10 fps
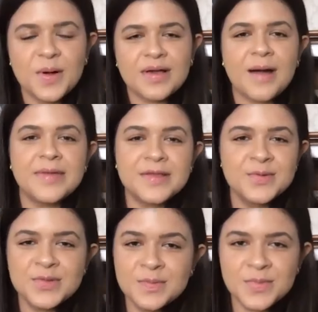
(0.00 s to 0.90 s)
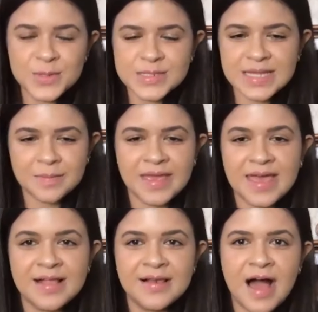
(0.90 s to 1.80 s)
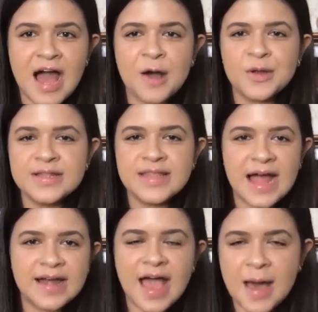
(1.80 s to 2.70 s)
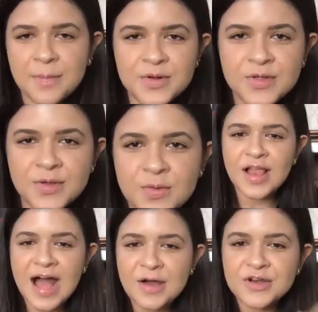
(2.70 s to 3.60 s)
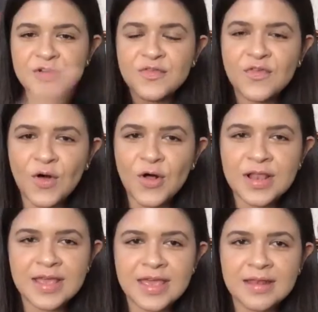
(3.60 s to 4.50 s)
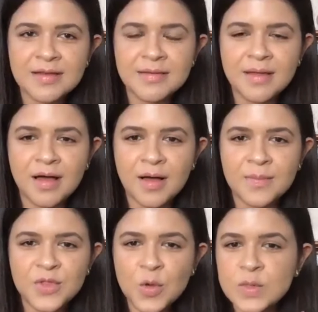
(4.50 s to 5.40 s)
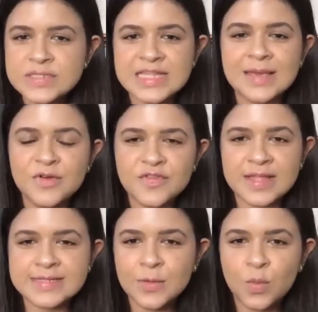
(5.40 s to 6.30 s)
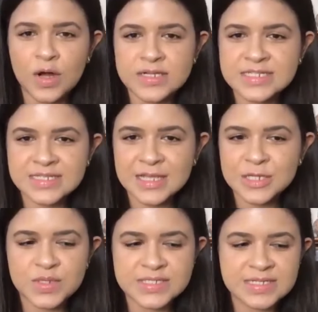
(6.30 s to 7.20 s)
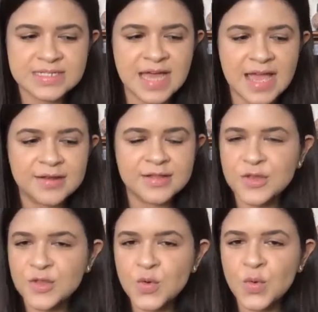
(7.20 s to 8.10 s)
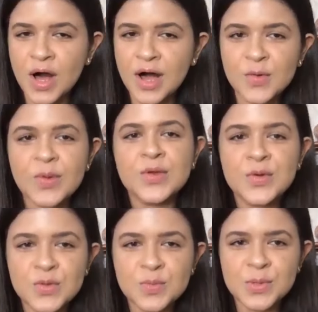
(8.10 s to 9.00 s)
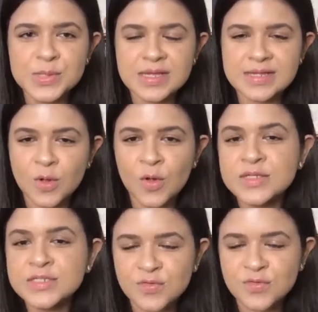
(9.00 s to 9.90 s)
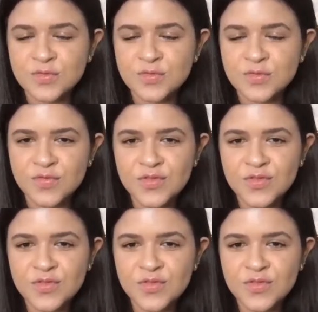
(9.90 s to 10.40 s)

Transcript: Coming to the music, Michele, how did that happen to you? How did it fall in the whole scheme of things? At what stage was it decided that you are going to do the music also for the